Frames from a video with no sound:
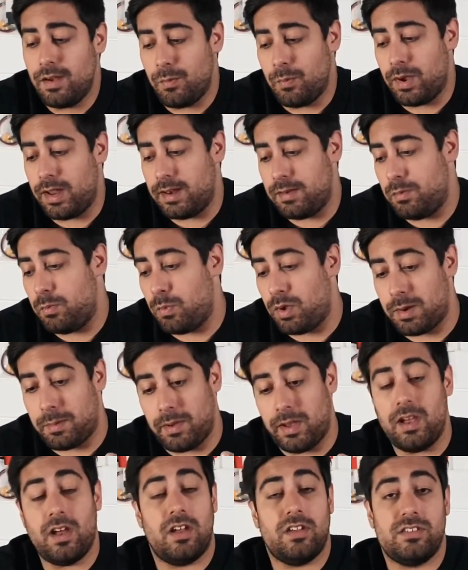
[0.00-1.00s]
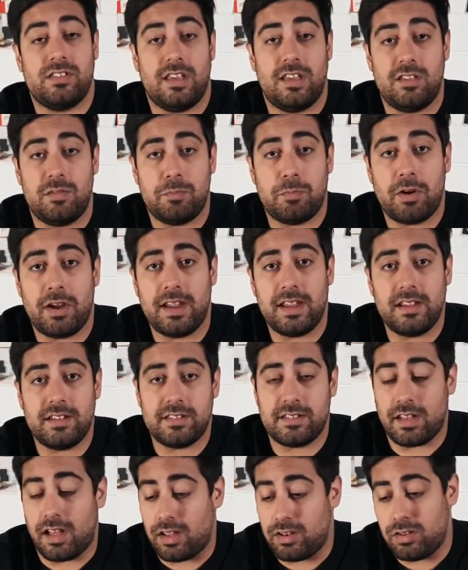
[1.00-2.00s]
when one of my RCs
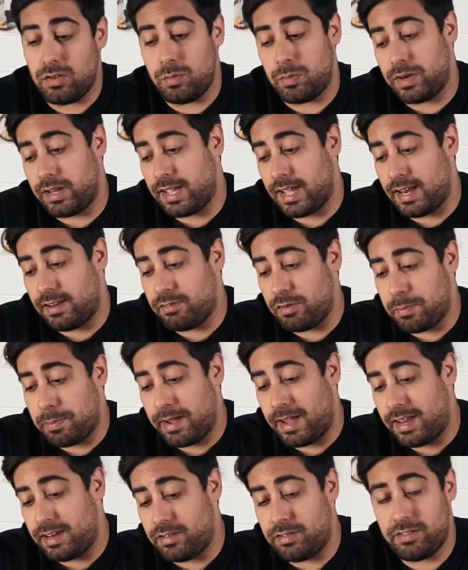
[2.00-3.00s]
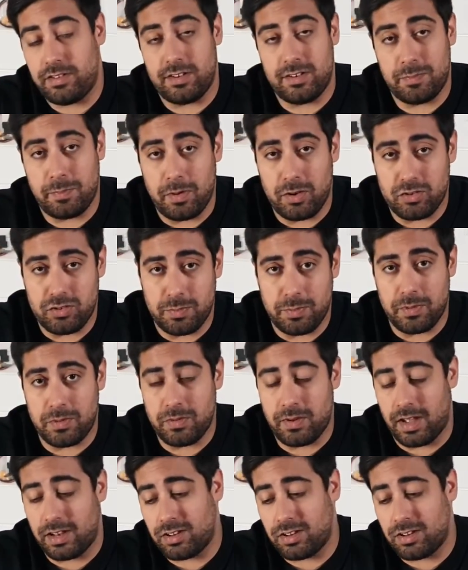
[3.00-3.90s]
breaks, I do want to get it repaired as soon as possible.